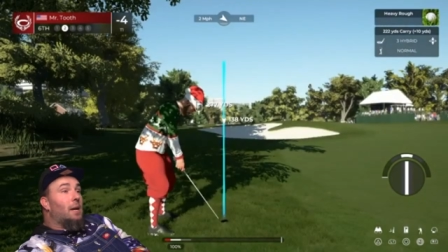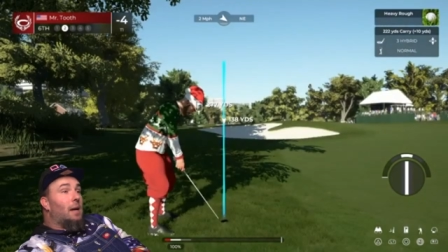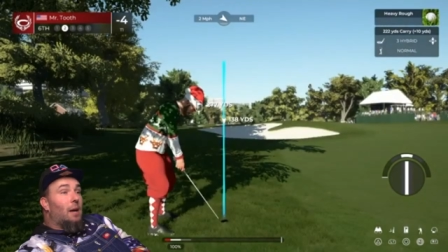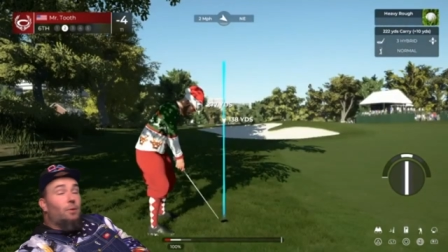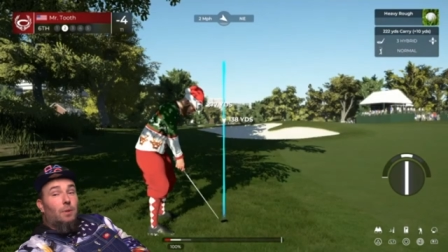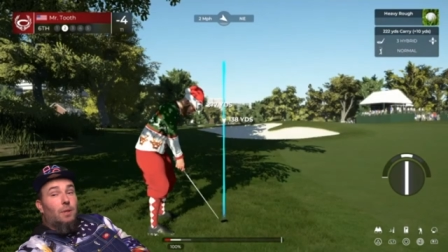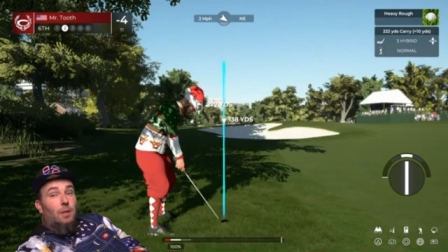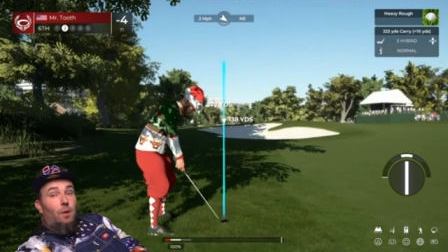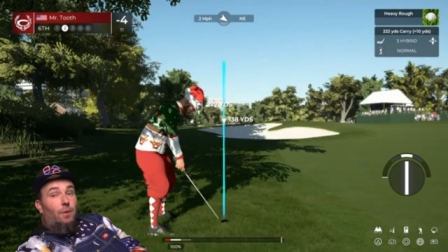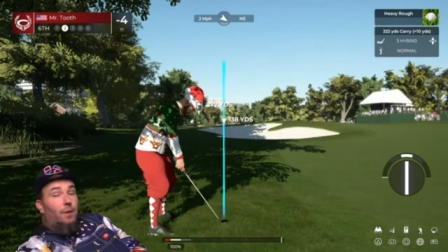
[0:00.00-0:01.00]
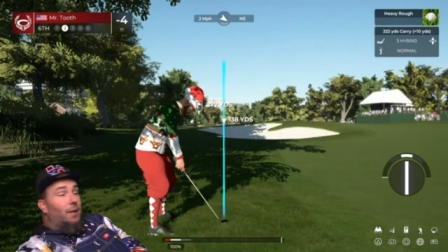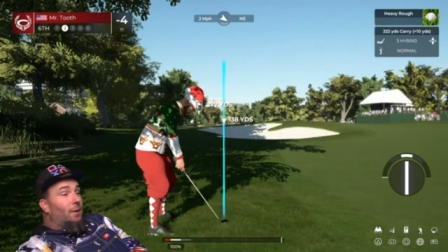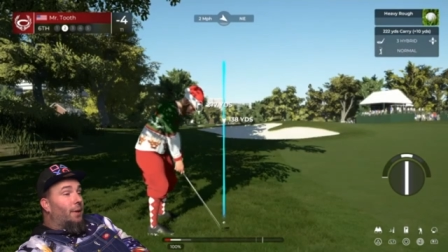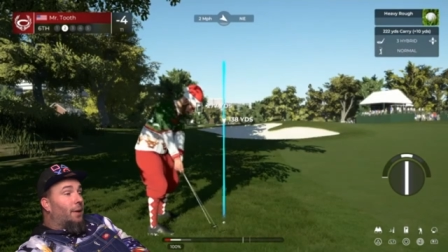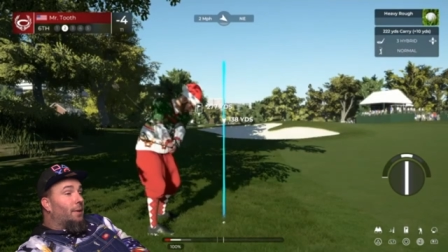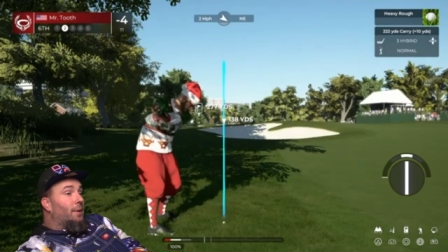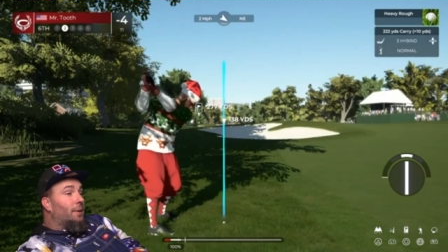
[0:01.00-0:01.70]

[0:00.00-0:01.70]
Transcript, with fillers: I was really going to go for an eagle there.